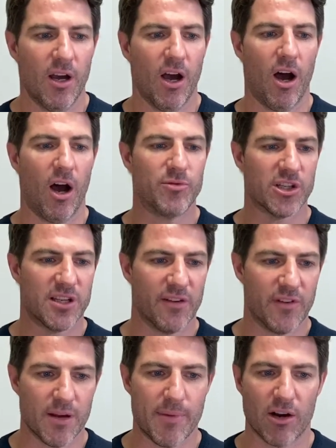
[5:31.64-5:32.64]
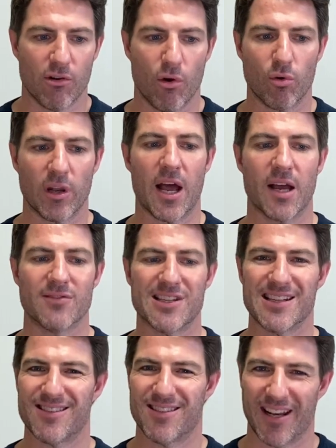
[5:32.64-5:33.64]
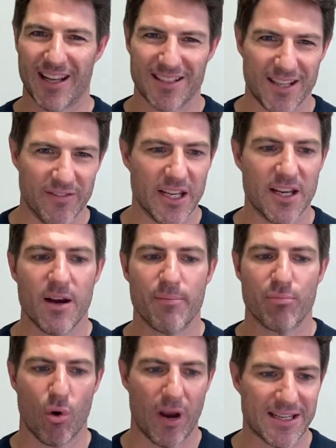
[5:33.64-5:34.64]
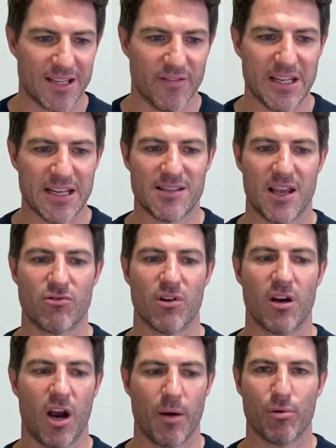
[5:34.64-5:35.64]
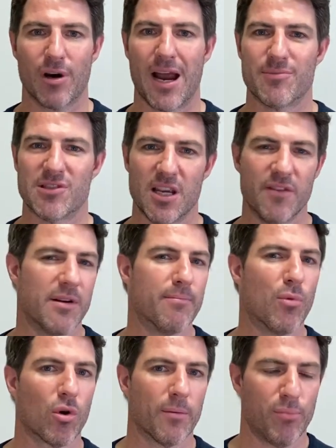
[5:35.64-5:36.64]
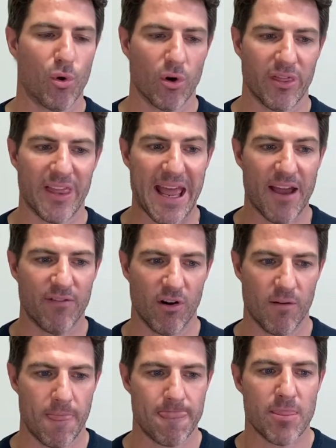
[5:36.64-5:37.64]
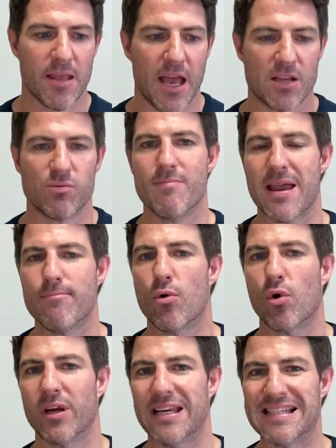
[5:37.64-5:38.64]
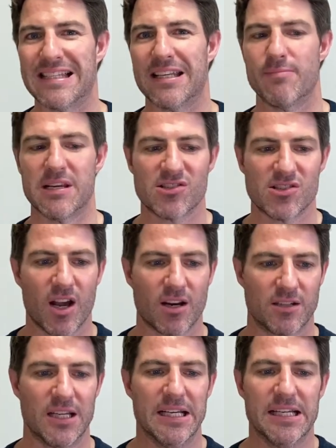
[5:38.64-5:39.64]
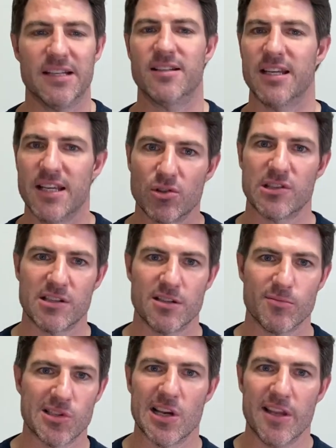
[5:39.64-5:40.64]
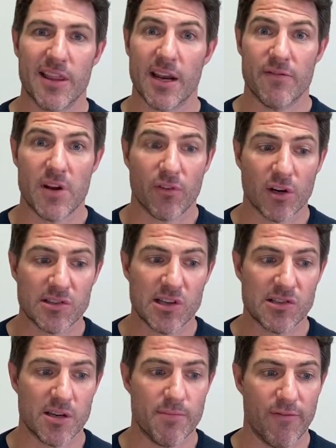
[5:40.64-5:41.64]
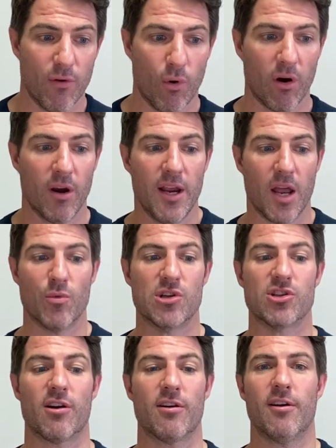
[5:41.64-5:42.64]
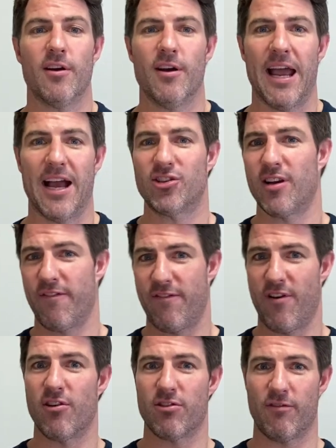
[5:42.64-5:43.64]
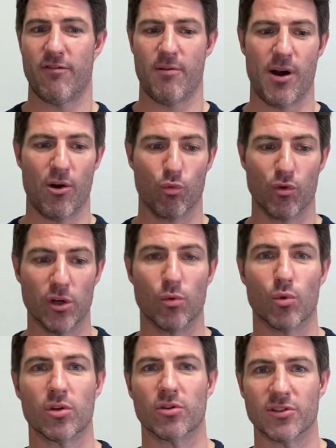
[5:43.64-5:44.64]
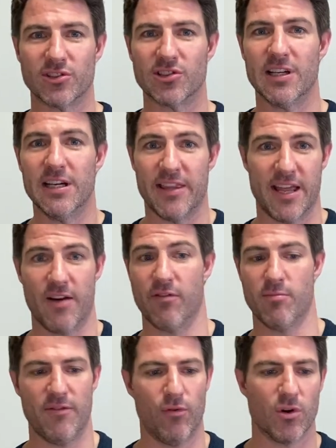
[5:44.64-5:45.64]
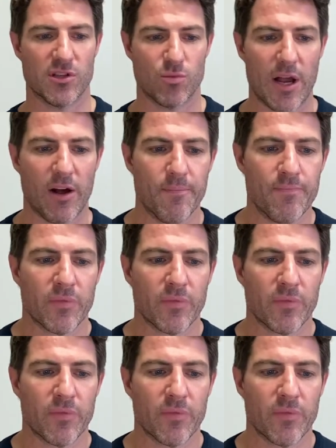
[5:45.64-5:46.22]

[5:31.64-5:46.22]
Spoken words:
Objectivity about our own lives, selectivity, proactivity, etc., are perhaps even more important than ever, as we may more easily be sucked into ecosystems that have never existed before and which are actually farther from our real worlds than ever before as well,